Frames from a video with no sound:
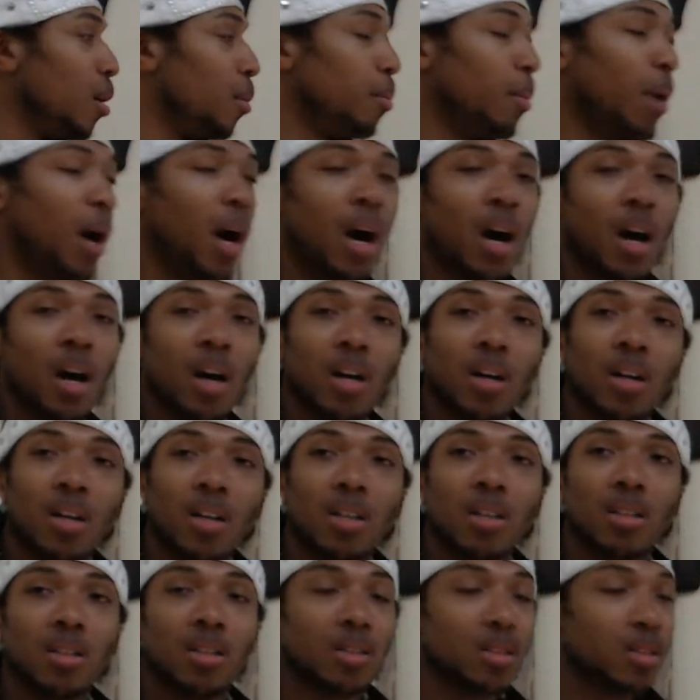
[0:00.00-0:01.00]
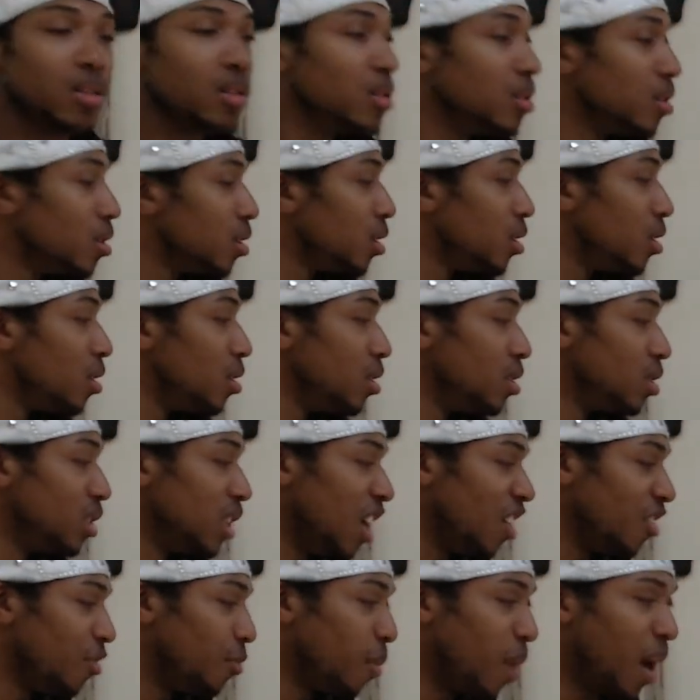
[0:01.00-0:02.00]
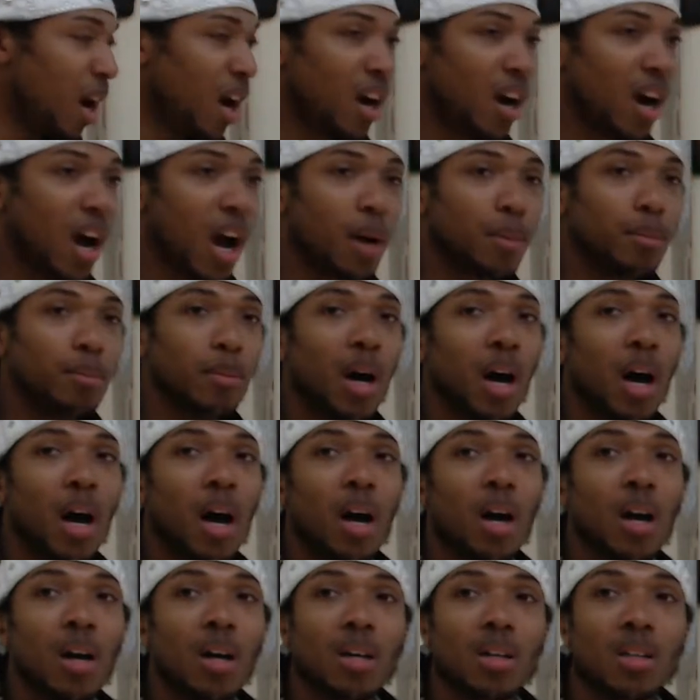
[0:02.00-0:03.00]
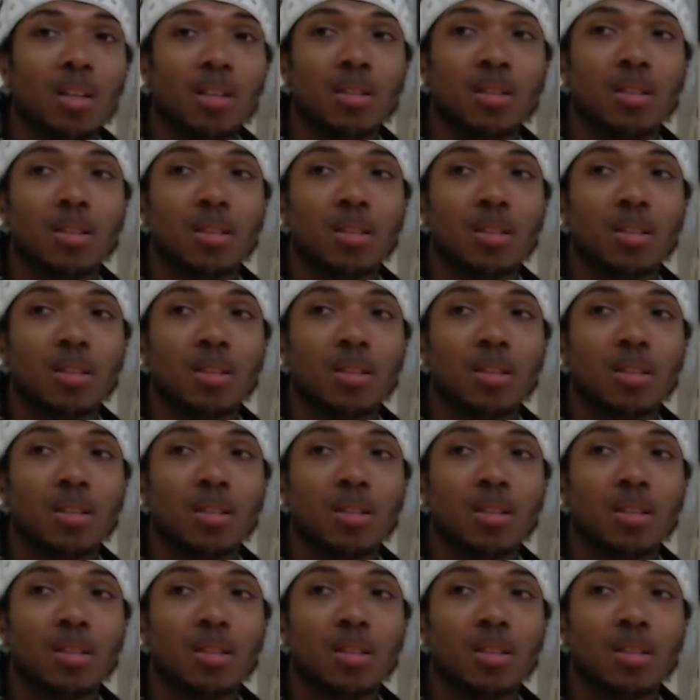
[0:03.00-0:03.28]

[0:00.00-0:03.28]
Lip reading: Ma. There's ma and ma.